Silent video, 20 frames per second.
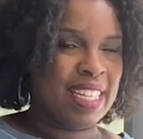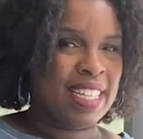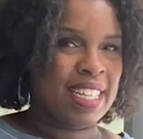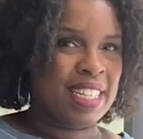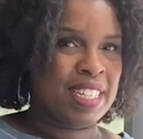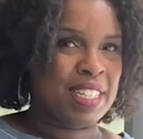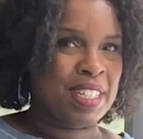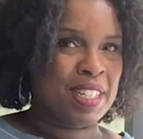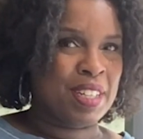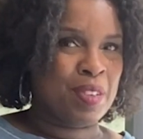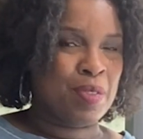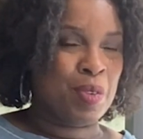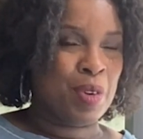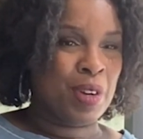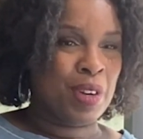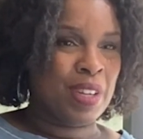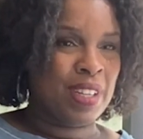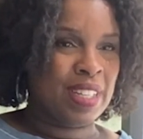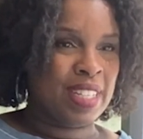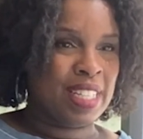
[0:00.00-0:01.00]
uh,
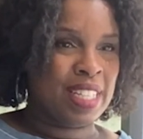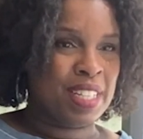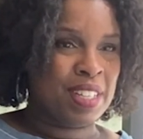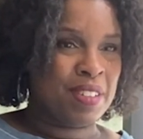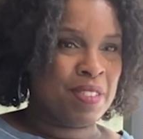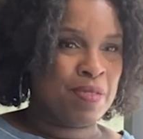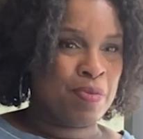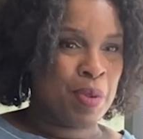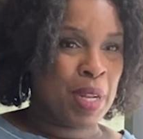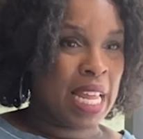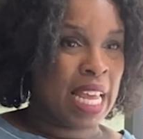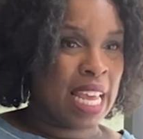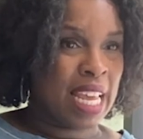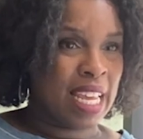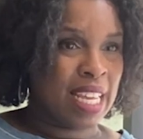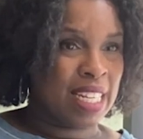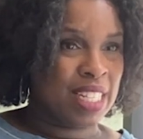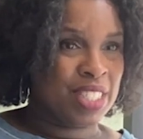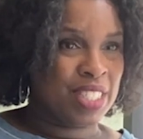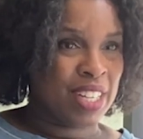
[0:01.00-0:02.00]
work, live,
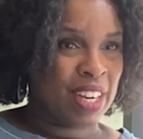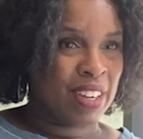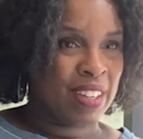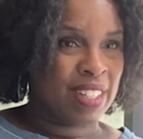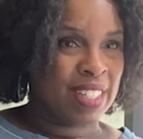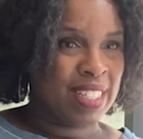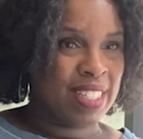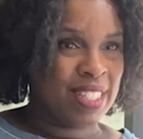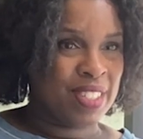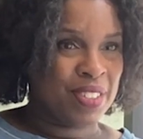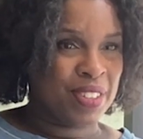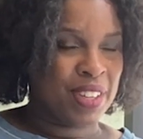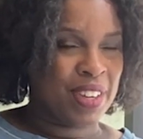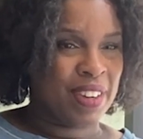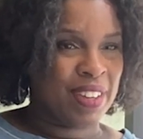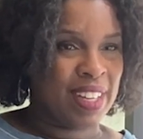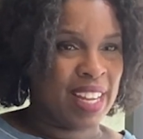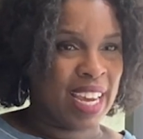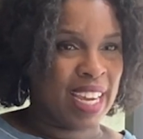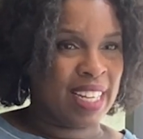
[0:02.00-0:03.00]
play in Charlotte, North
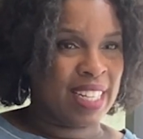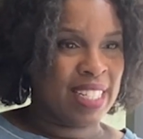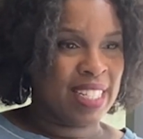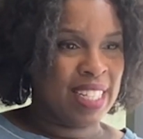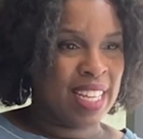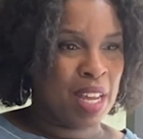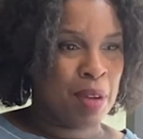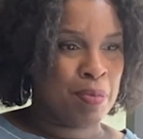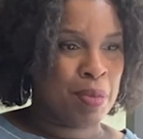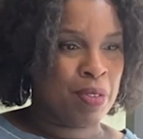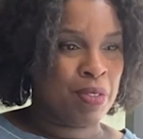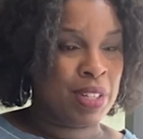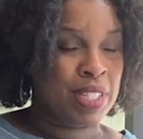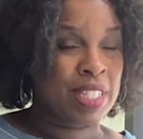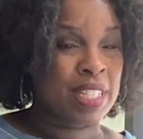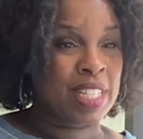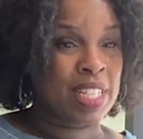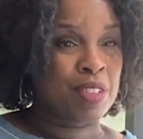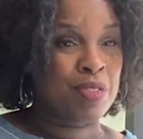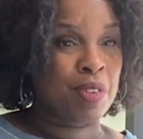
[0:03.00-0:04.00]
Carolina. I'm
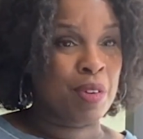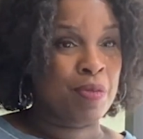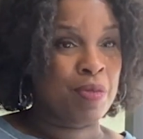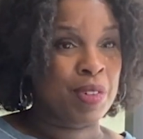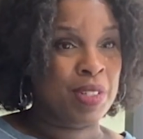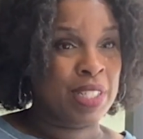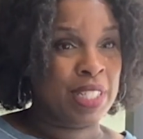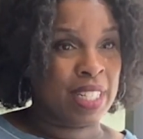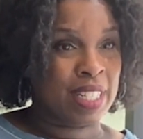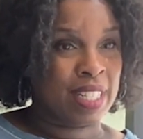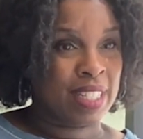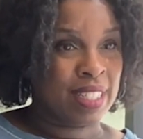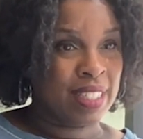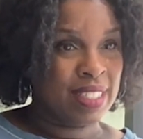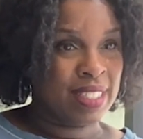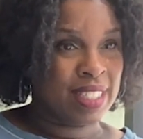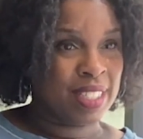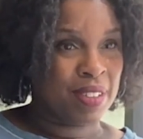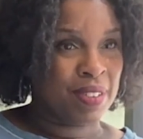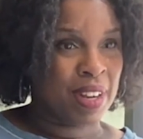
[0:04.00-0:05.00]
originally from Virginia,
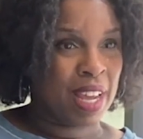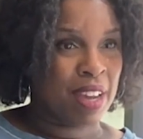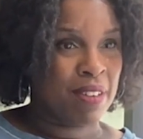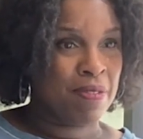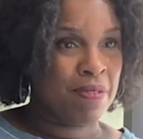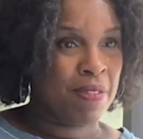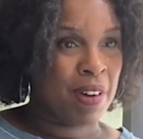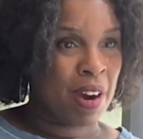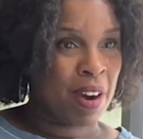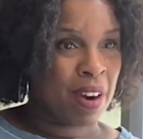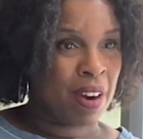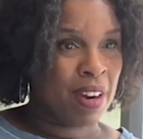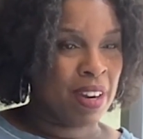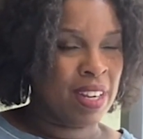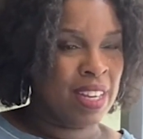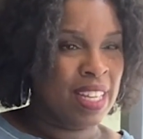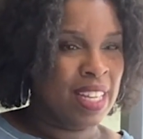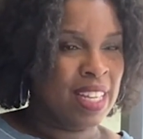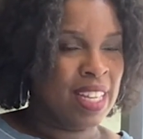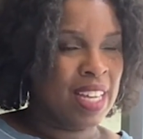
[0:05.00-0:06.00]
so not
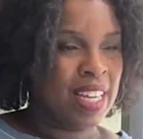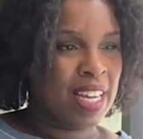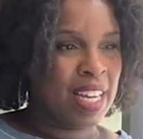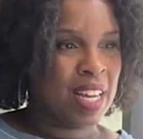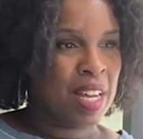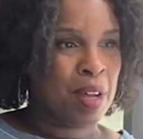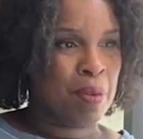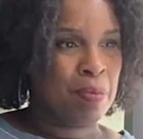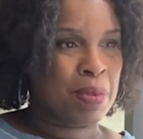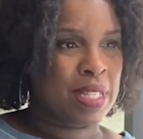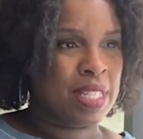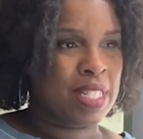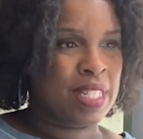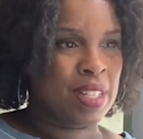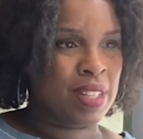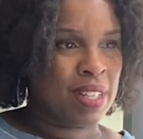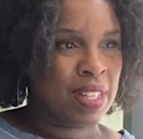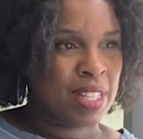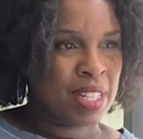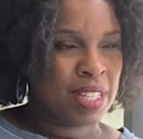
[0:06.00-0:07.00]
far, um, but
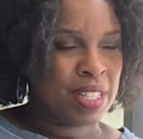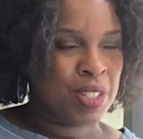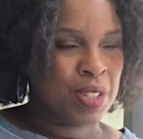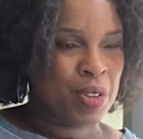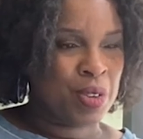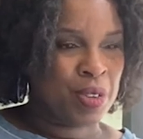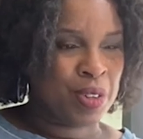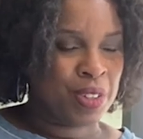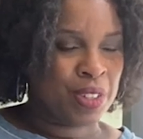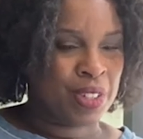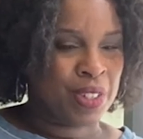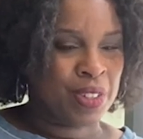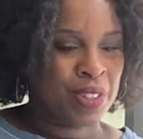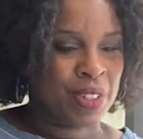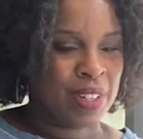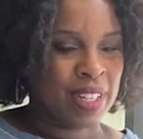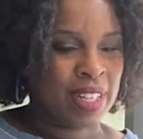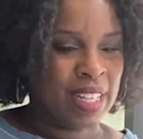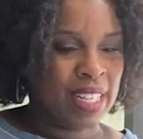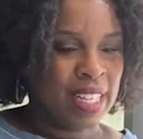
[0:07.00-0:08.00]
still in this
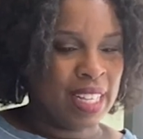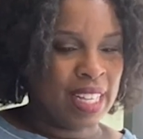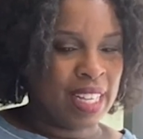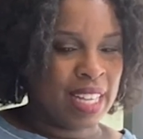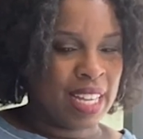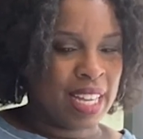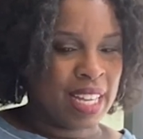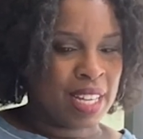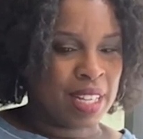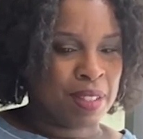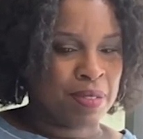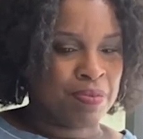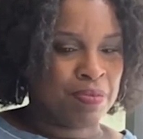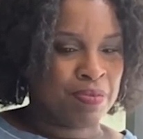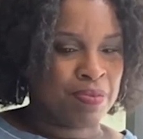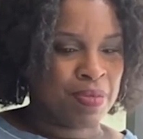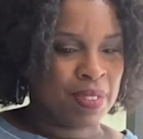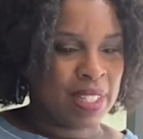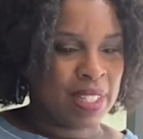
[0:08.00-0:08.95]
corridor. Um,